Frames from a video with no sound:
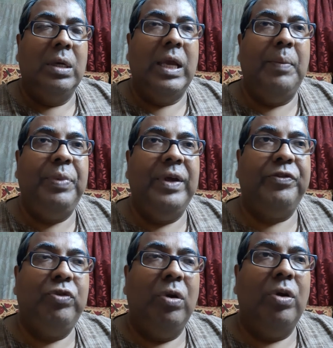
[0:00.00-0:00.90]
KP
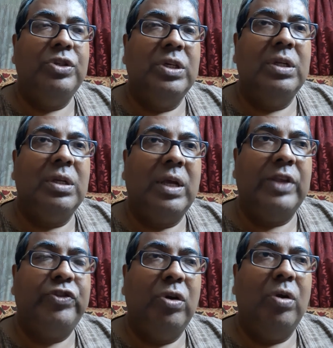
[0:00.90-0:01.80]

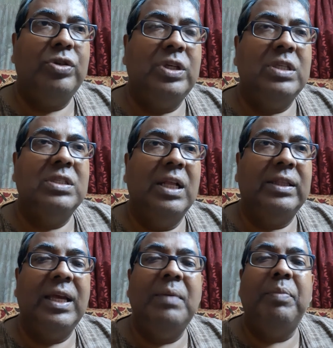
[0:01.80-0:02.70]
astrology is
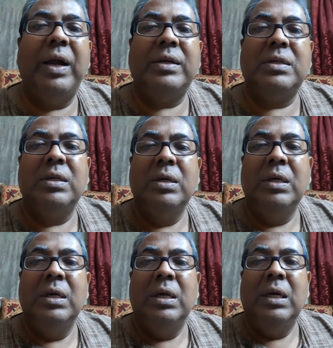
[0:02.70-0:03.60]
nothing but
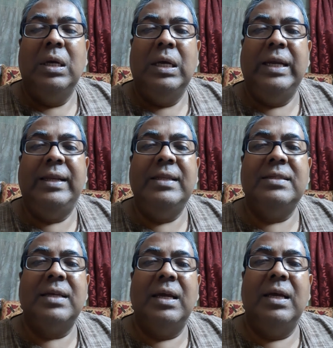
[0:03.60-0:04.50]
it
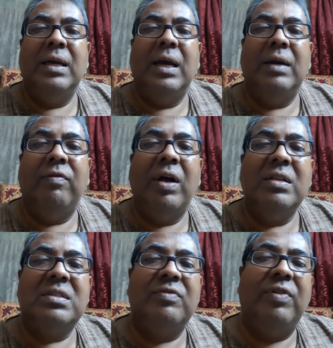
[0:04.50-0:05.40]
is an
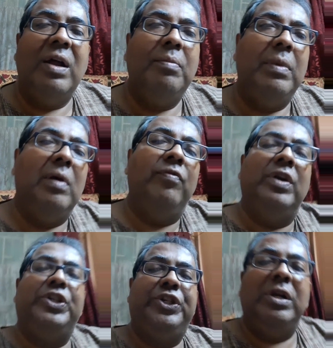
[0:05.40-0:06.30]
advanced
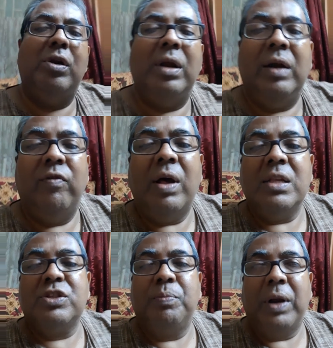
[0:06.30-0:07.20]
version or
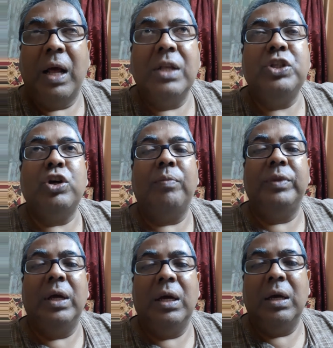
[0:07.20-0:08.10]
advanced branch of
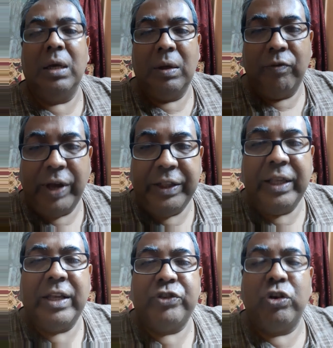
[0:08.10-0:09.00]
the
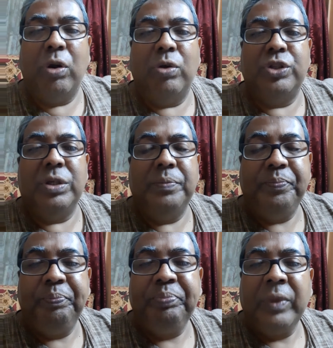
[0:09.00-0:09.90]
Vedic astrology.
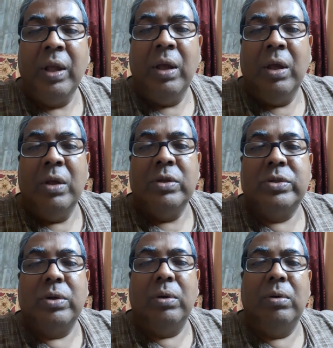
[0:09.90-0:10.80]

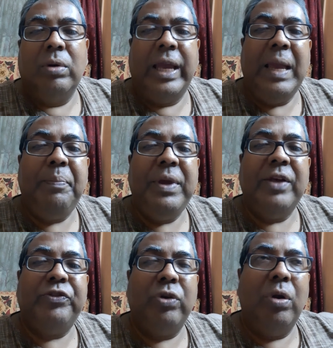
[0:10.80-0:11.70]
So KP
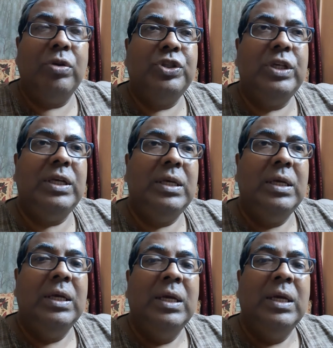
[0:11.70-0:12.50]
astrology